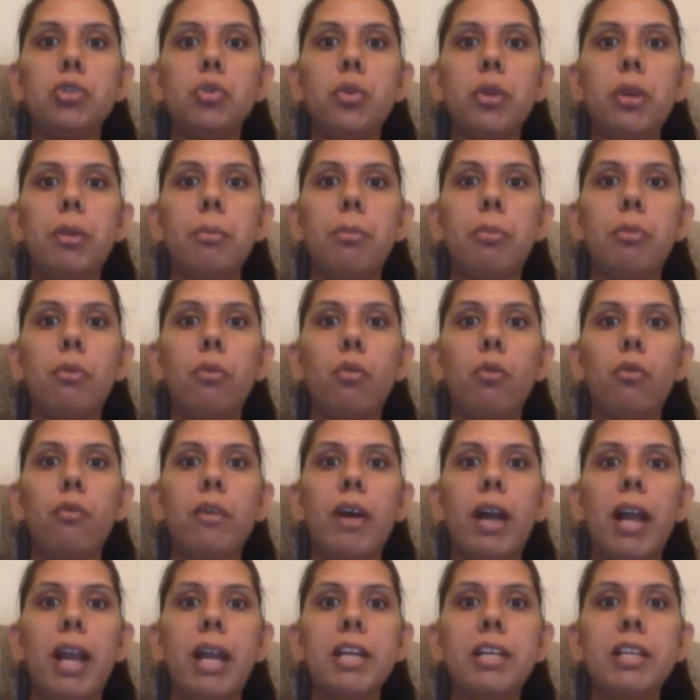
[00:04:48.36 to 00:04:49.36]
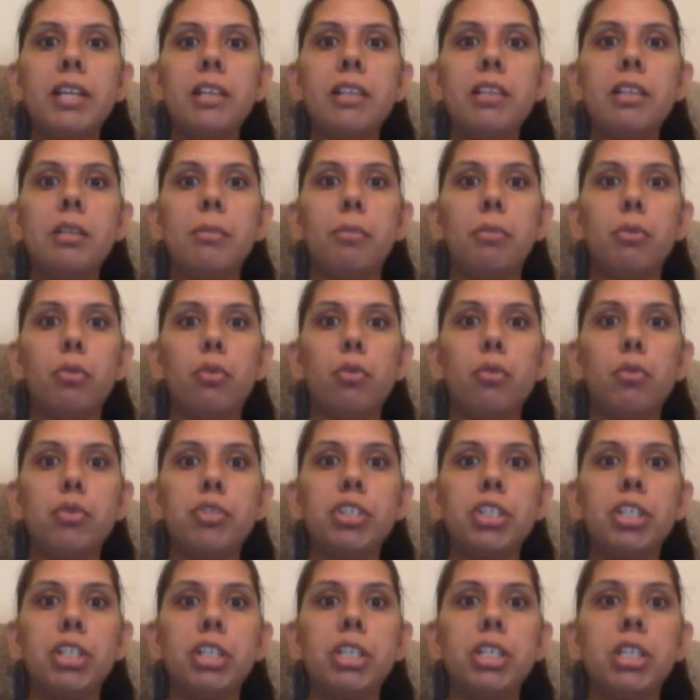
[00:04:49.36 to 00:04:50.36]
to improve IT
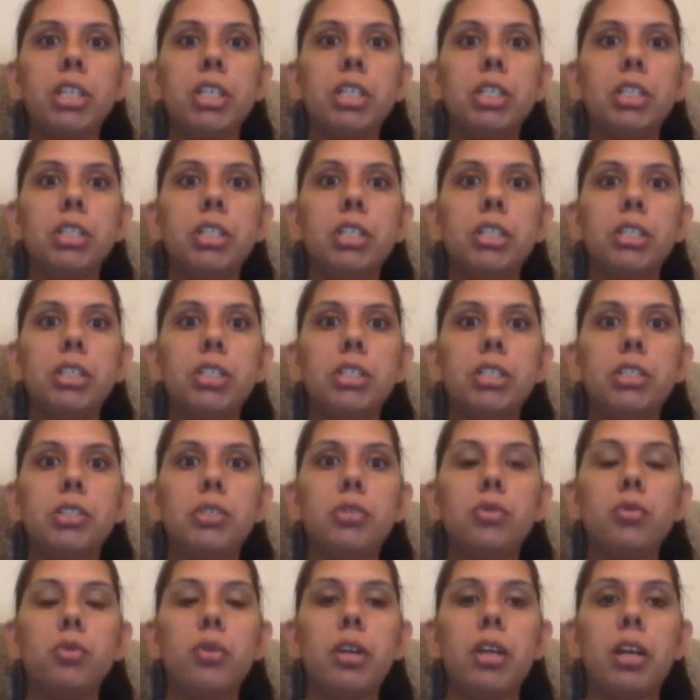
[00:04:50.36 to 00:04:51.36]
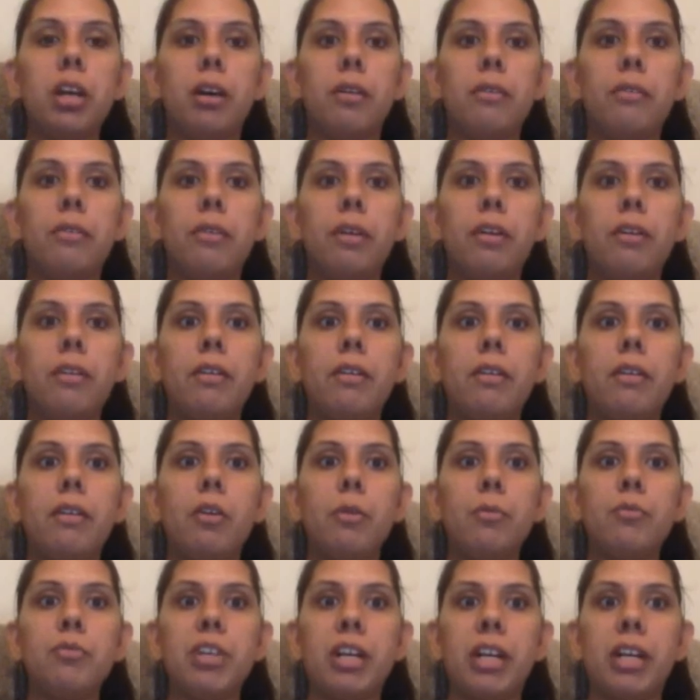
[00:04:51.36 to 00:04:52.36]
support to recover
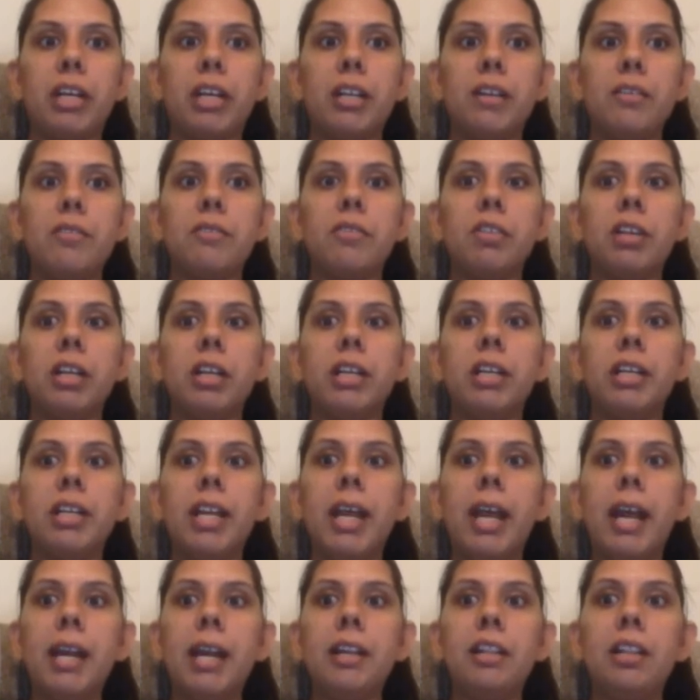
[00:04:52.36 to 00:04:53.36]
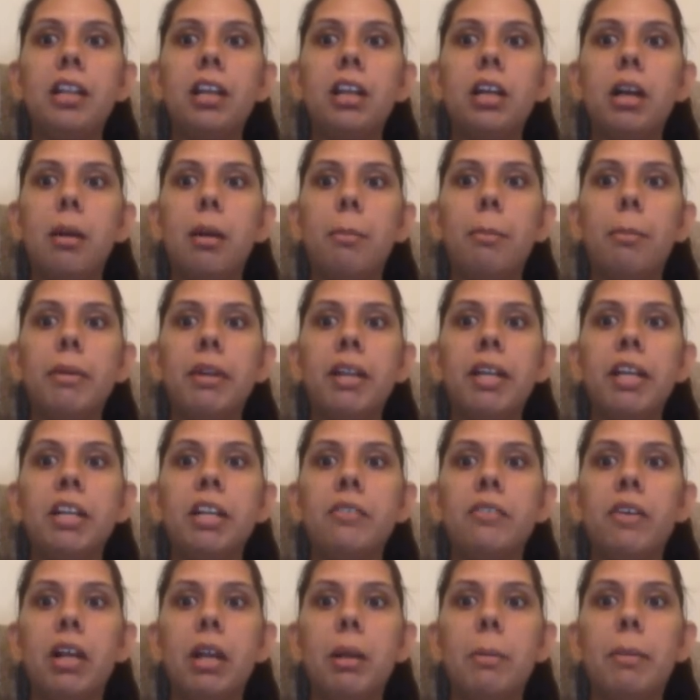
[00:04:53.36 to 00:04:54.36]
objectives that the company
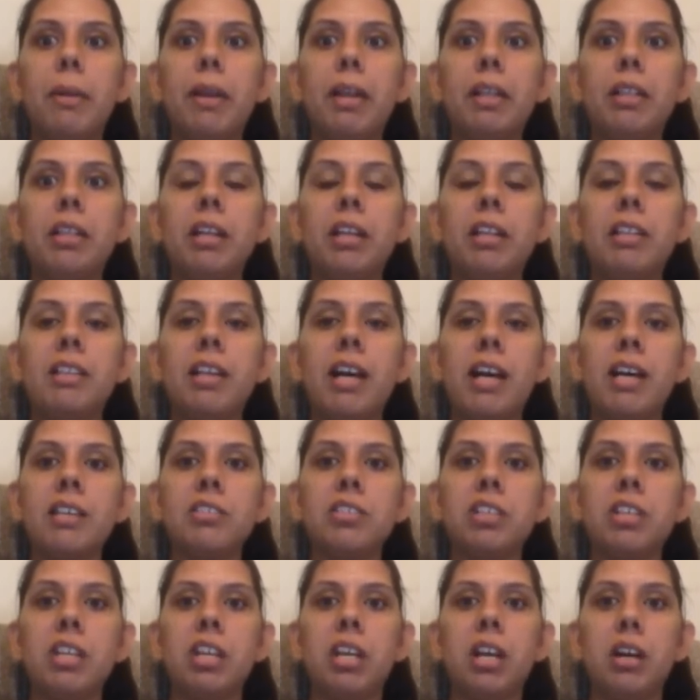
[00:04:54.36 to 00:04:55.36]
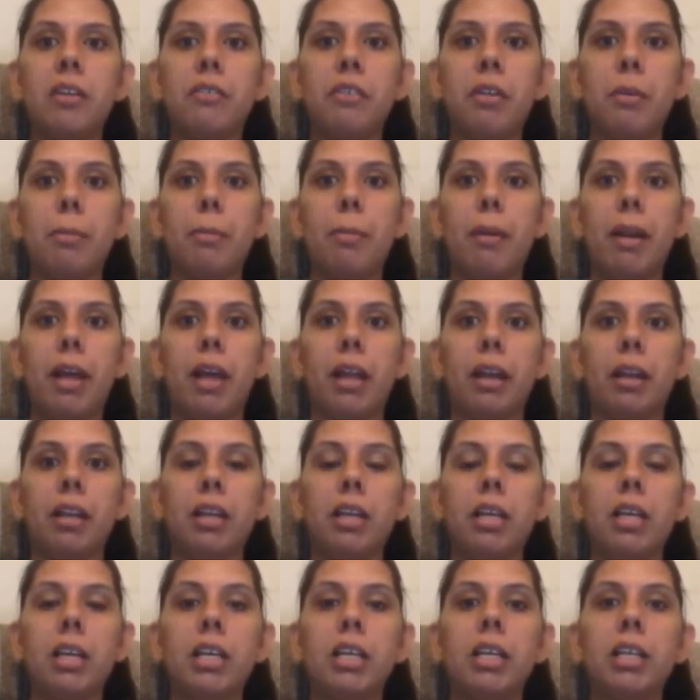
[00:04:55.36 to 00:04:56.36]
develop in the disaster recovery plan.
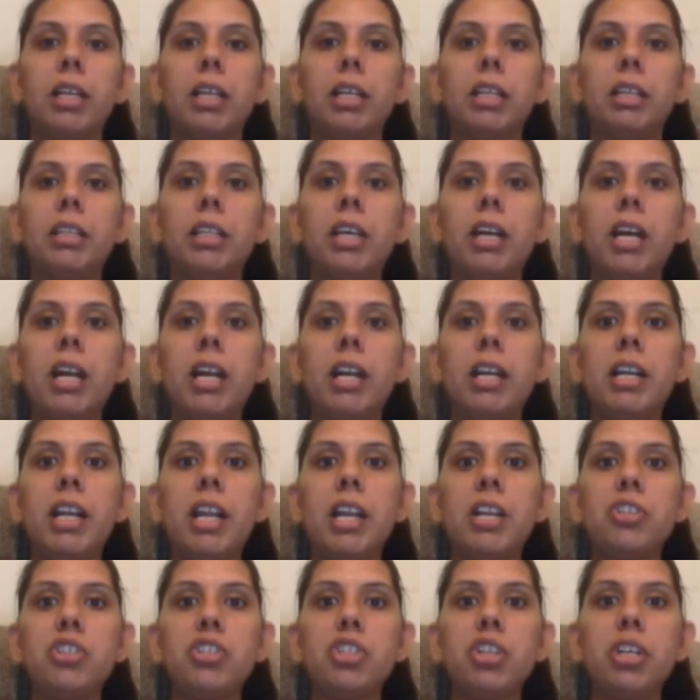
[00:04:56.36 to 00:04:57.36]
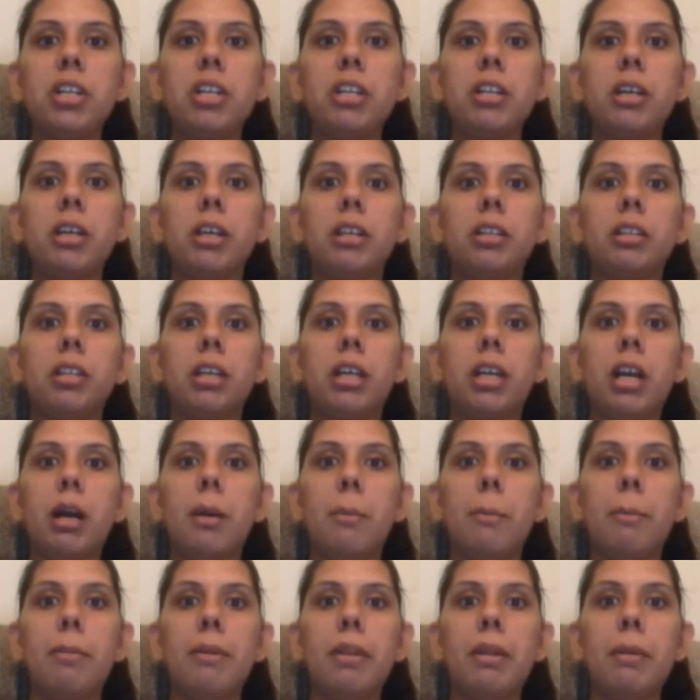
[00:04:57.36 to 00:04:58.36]
The attention the
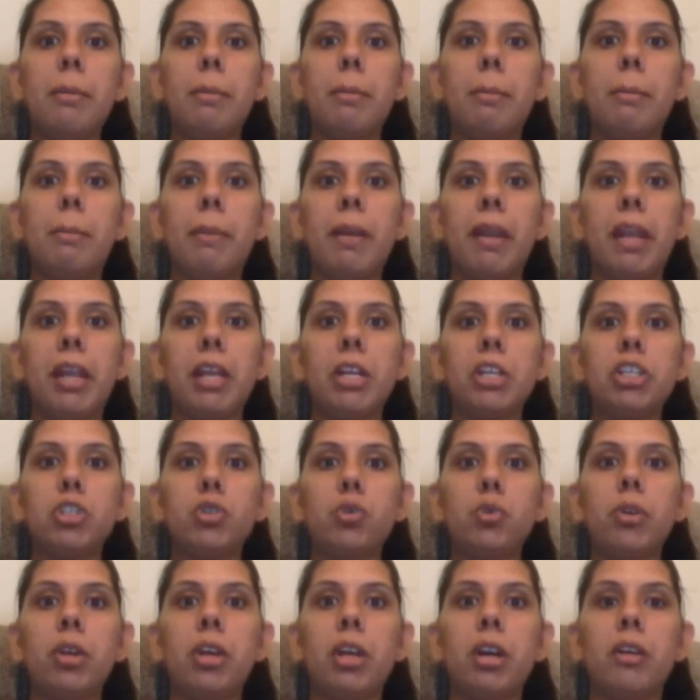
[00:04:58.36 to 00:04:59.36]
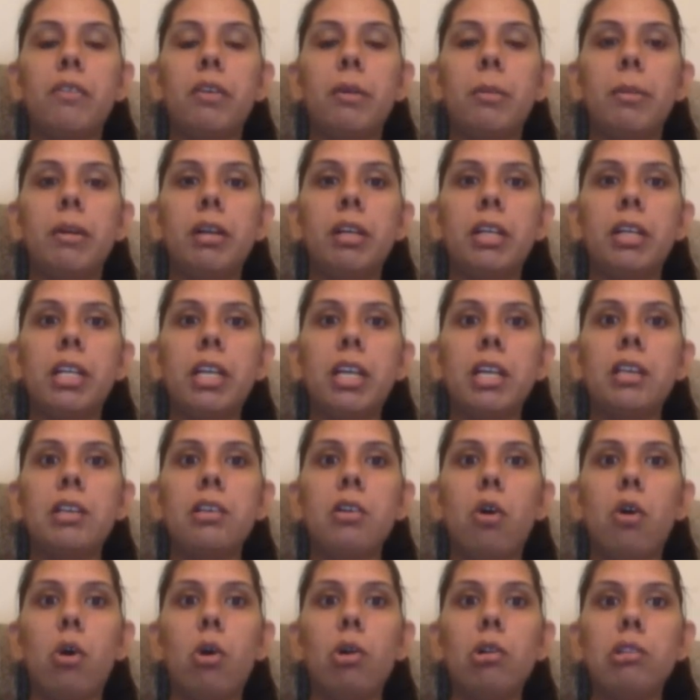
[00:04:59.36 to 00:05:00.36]
company pay to
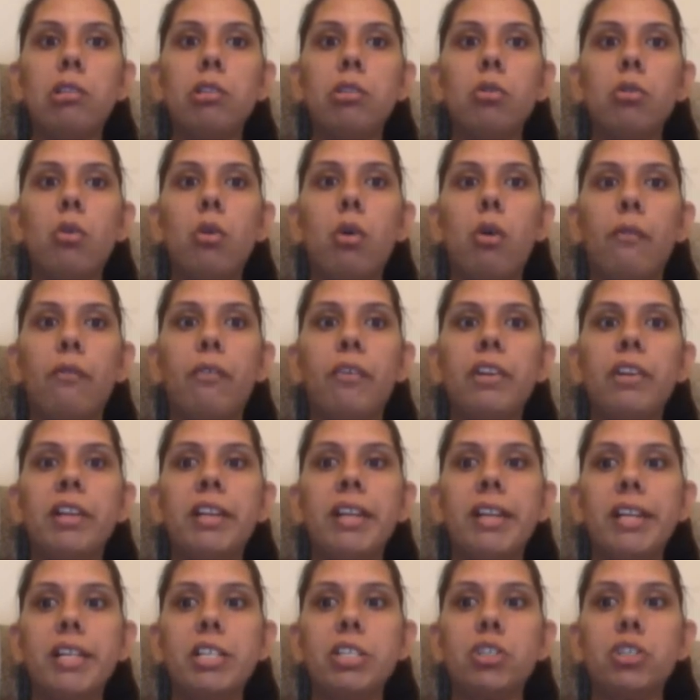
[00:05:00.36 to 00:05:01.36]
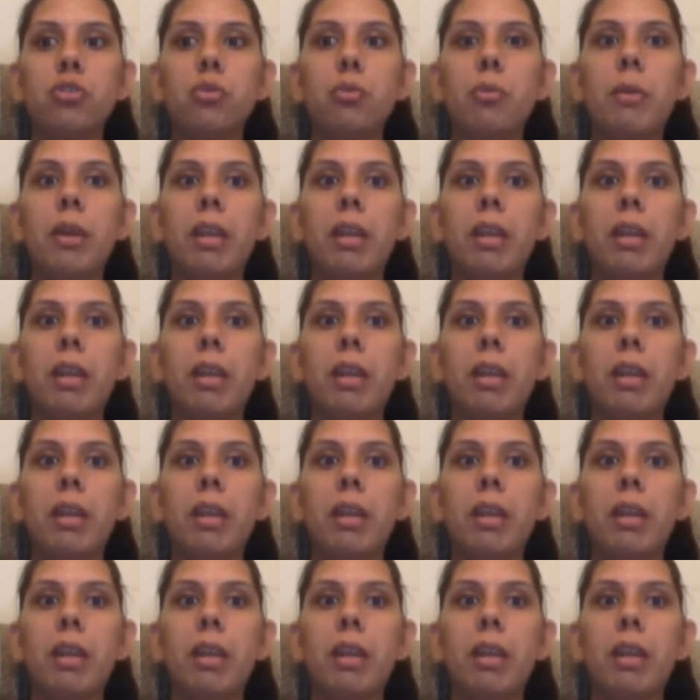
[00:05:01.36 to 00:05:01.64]
recoverability also often leads to